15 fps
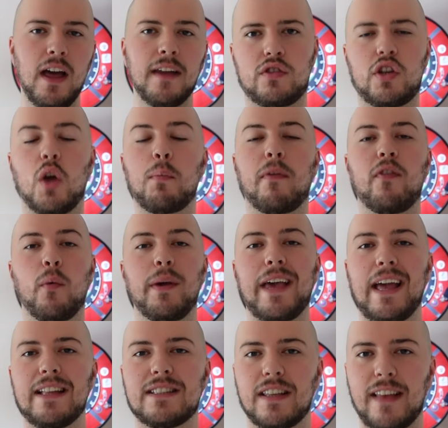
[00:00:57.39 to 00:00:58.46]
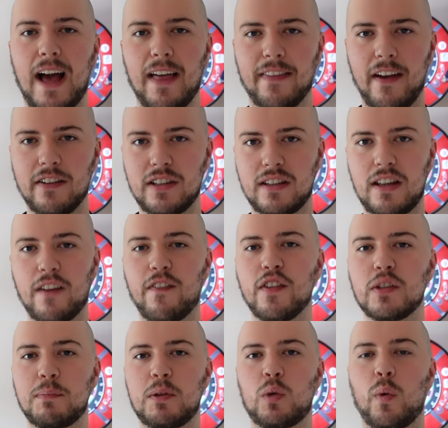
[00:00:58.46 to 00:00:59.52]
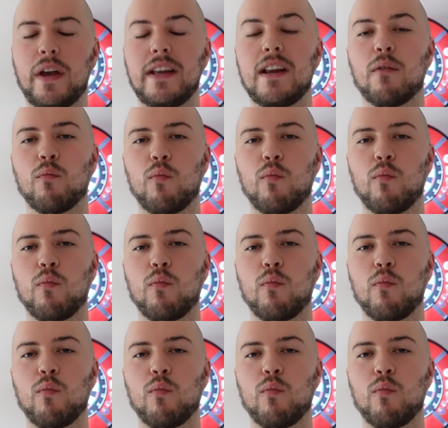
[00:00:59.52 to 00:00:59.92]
So before we get into that, there's a difference between